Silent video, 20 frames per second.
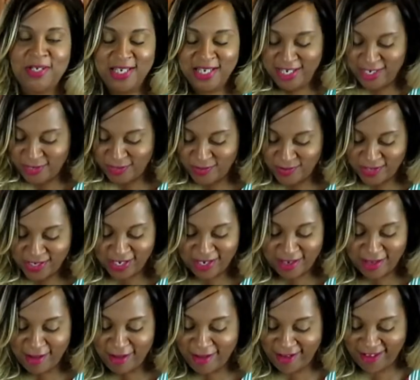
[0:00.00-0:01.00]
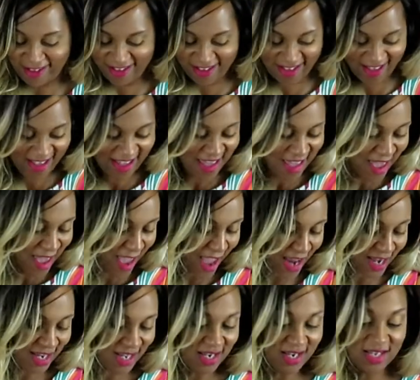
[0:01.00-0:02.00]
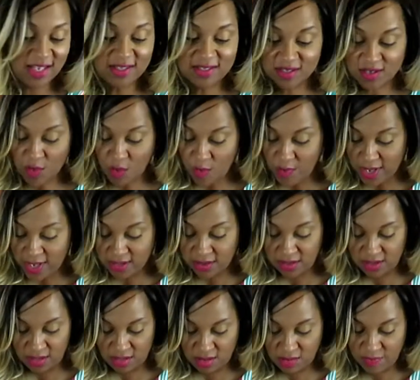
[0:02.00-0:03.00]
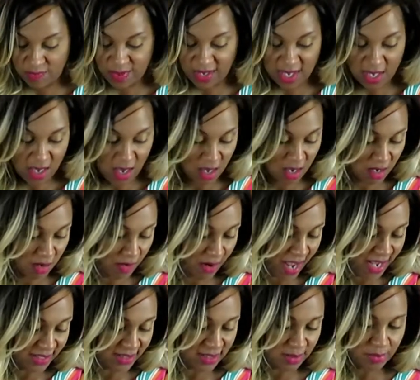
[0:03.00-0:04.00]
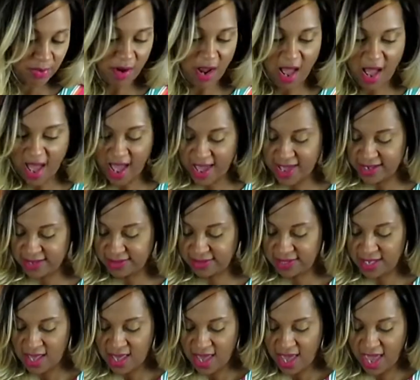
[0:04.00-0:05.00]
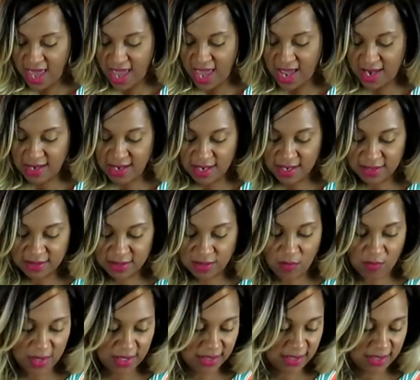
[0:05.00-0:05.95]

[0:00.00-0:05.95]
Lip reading: Gouda. And it is going to be a great surprise, and it is going to